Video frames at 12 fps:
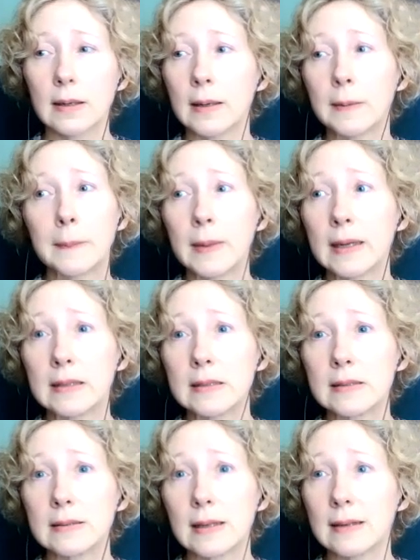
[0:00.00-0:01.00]
um,
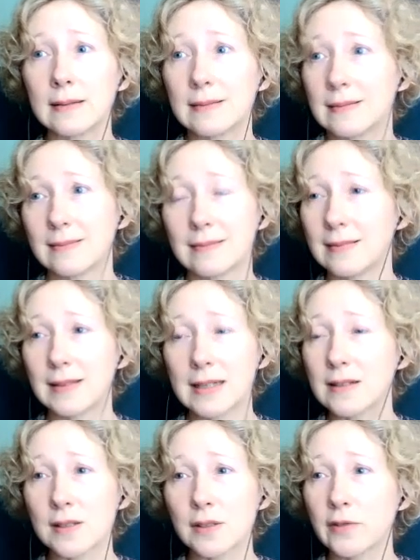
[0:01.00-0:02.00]
and and
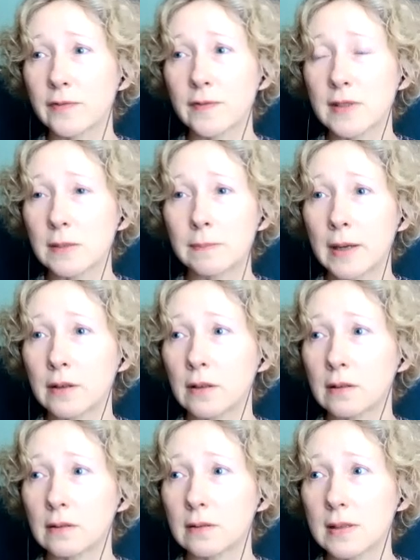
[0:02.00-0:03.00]
they deserve some
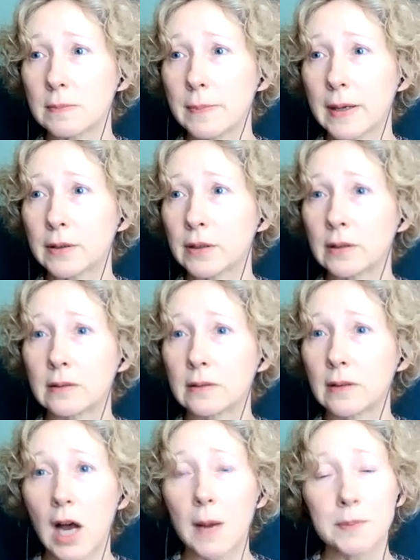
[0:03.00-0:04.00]
better some
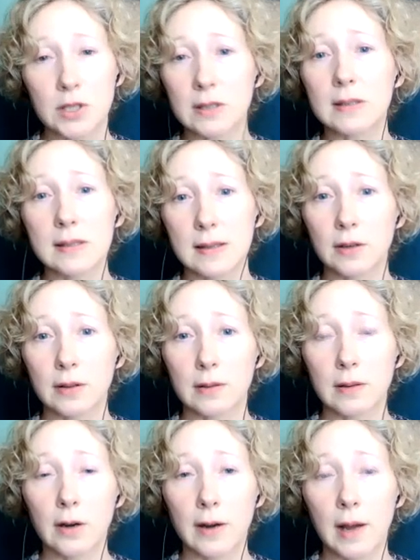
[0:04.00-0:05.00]
better options than
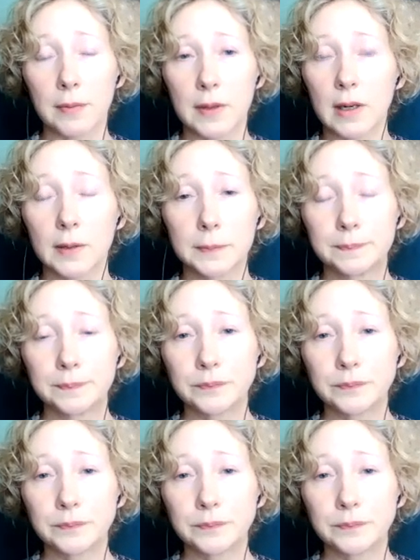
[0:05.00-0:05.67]
are out there.